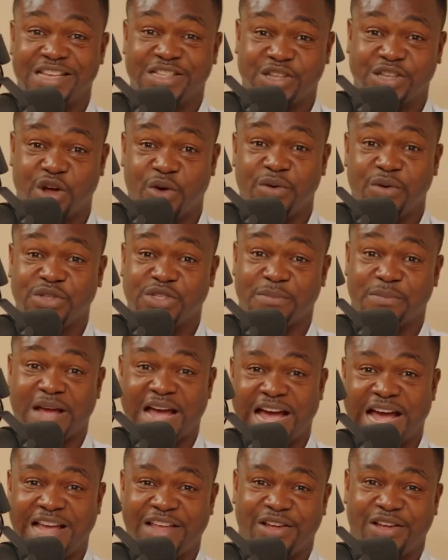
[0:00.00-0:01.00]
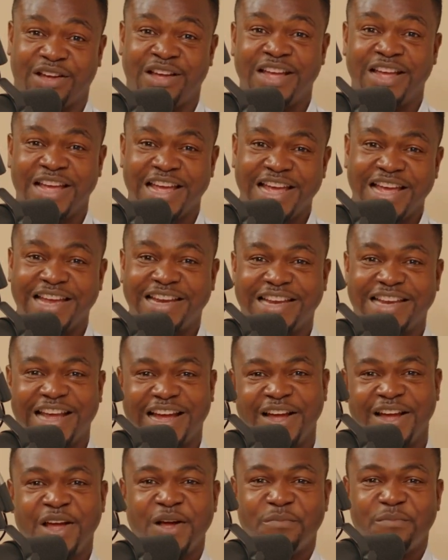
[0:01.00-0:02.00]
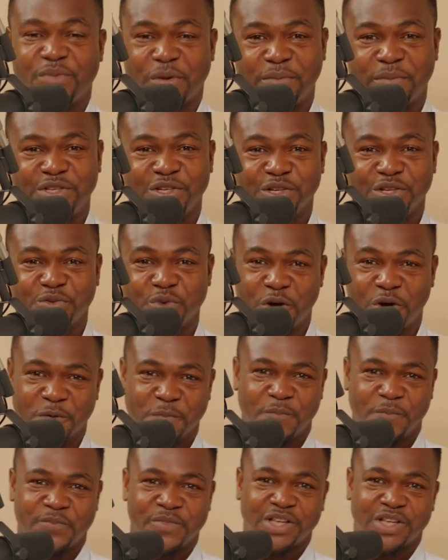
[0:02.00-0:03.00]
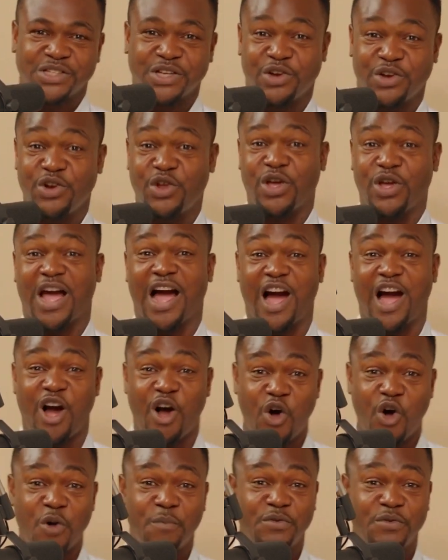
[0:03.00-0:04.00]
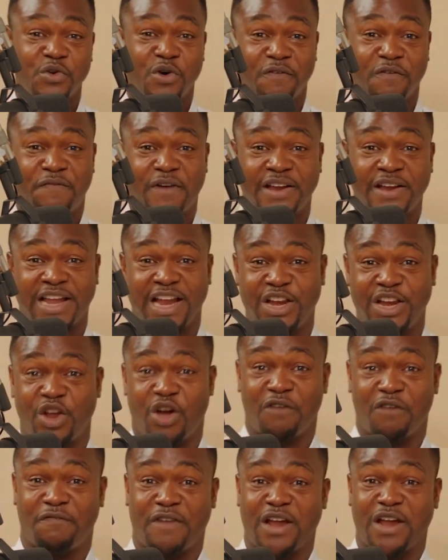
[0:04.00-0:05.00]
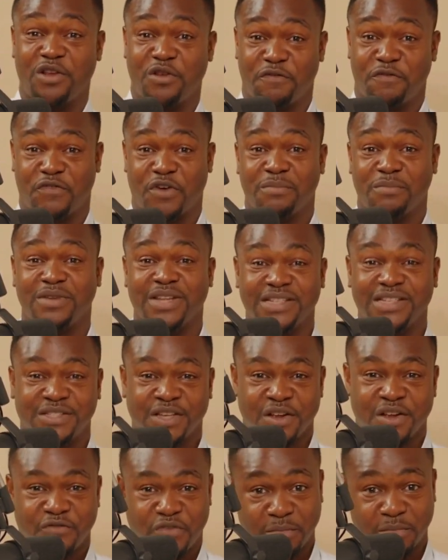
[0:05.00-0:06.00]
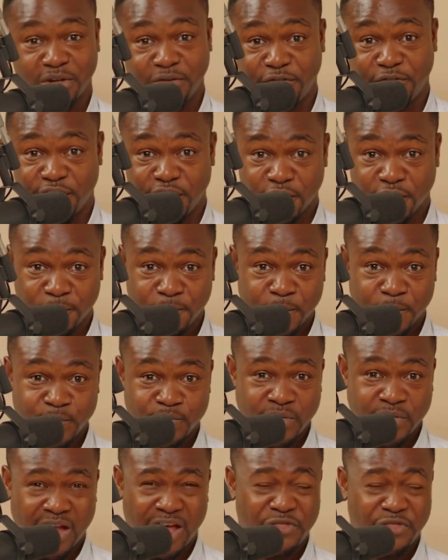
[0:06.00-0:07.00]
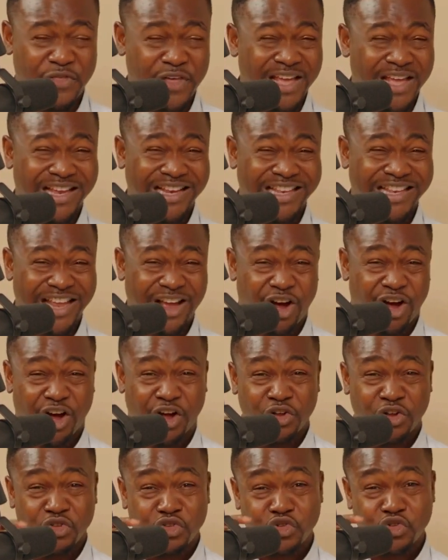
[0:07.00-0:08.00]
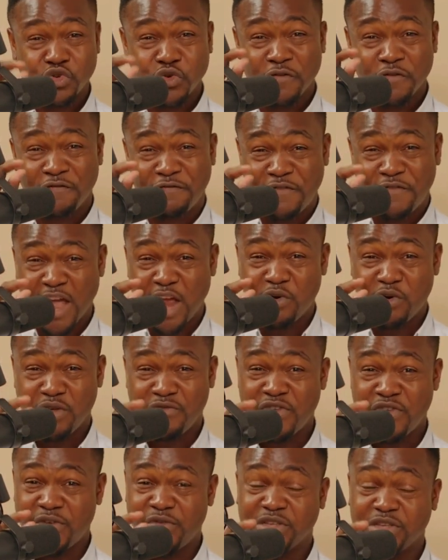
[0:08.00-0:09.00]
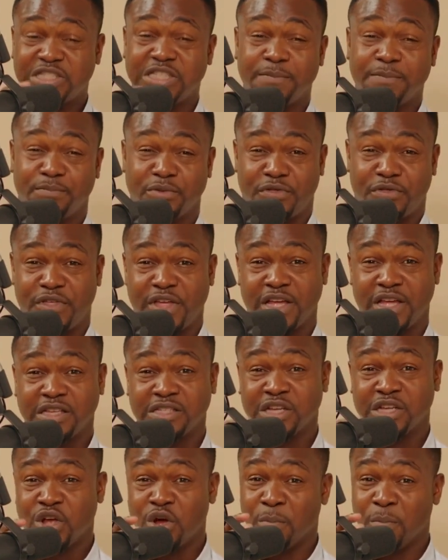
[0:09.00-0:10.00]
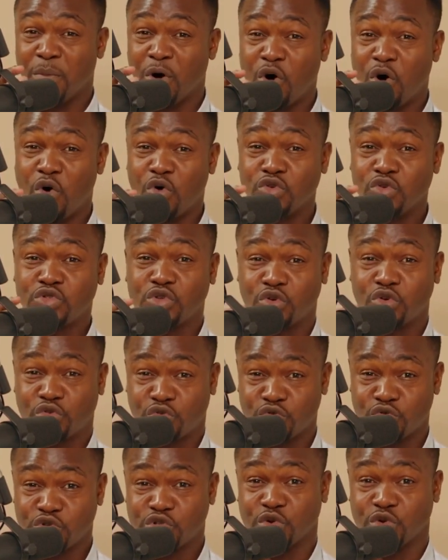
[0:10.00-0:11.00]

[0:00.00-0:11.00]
going to be higher in the property as well. So look, I hope you have found a lot of value from this video. I think there are two very, very simple things, but also crucial